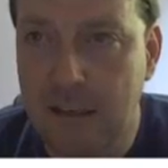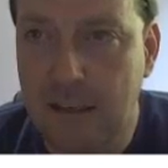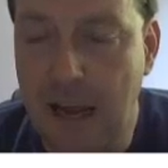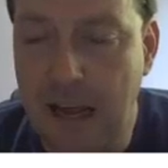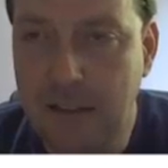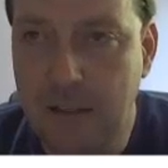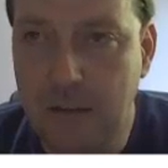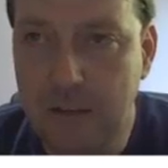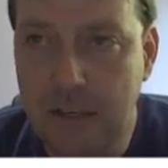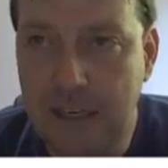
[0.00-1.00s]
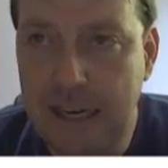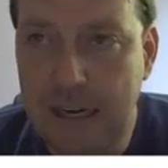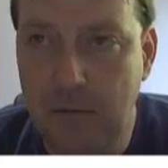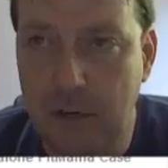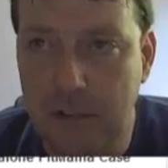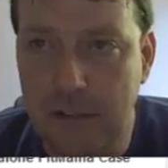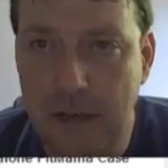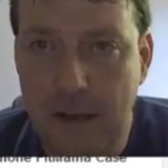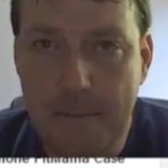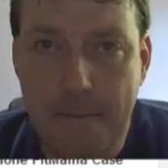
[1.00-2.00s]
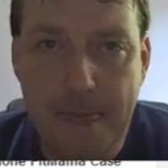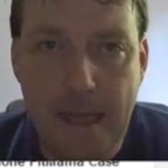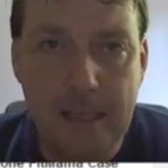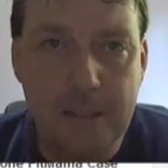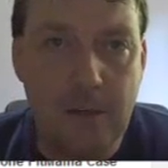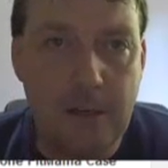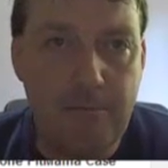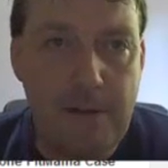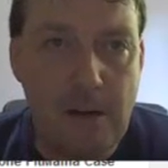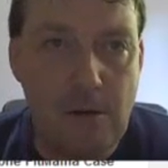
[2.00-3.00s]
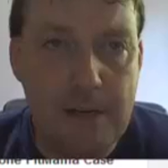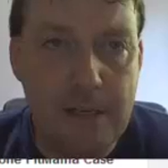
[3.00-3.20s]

Okay, so those are the keywords. So if we go into